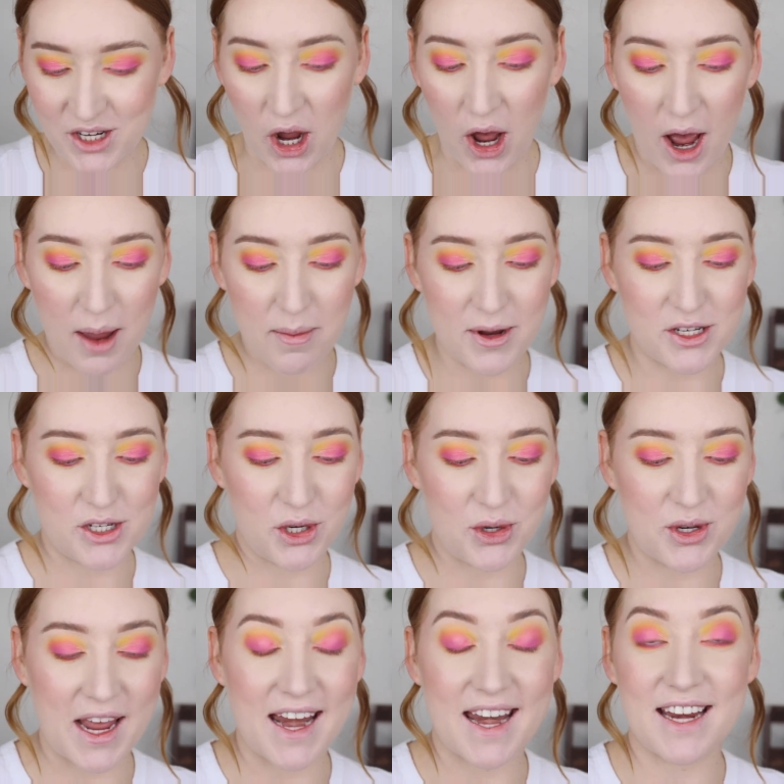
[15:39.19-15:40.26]
Time
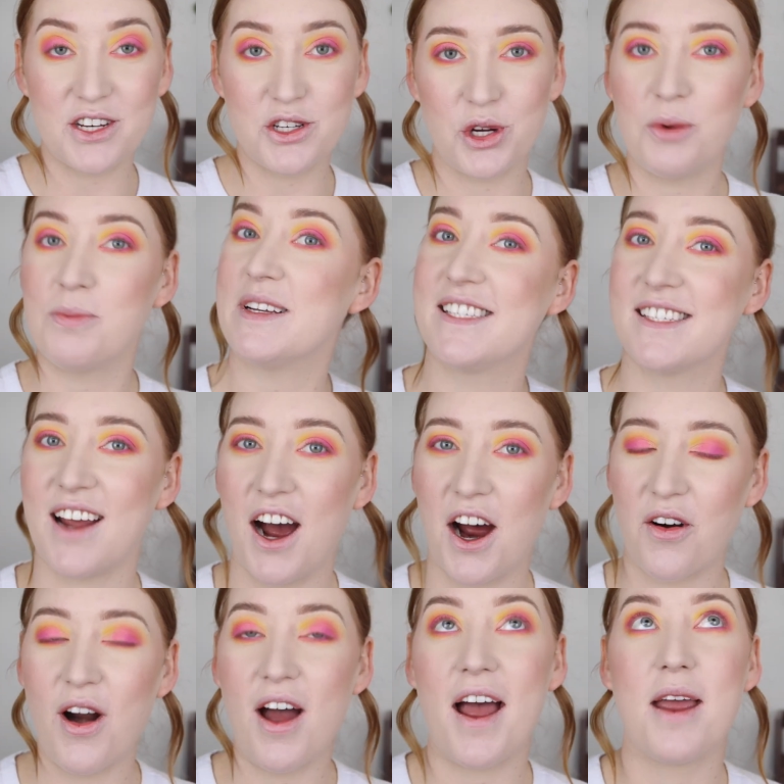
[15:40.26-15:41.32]
to get into
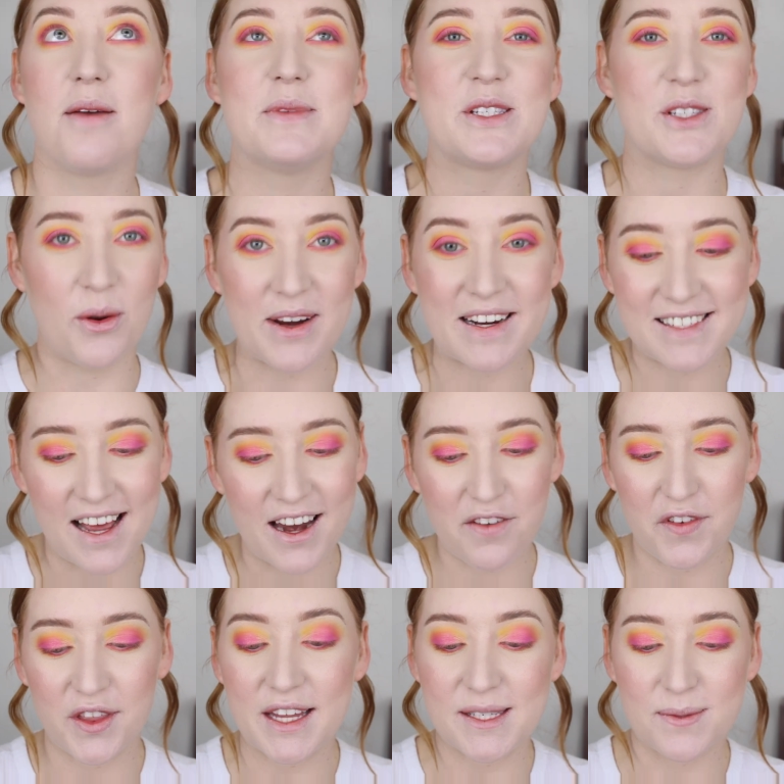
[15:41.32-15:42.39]
mascara. I am so
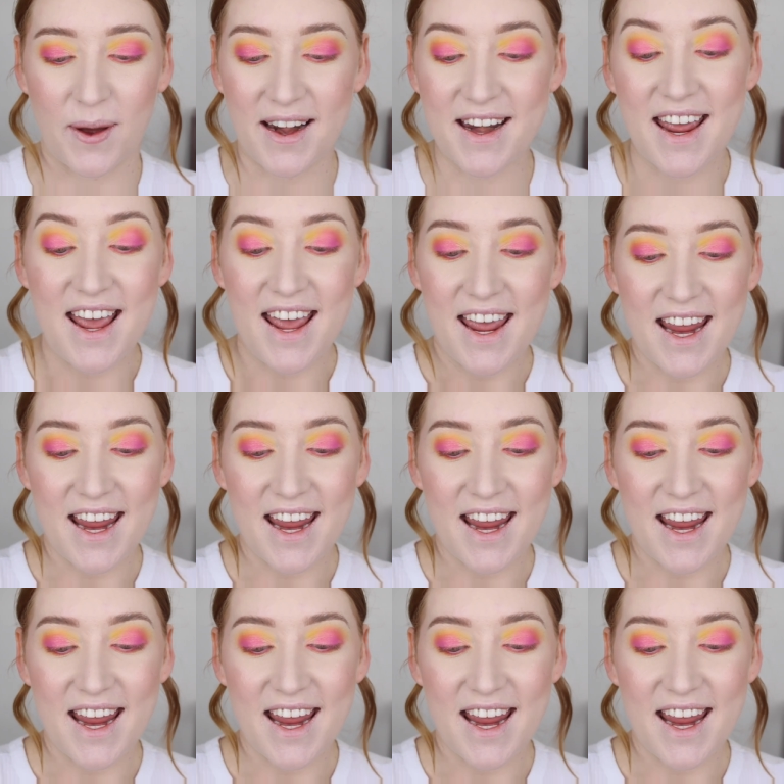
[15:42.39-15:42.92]
excited for this one.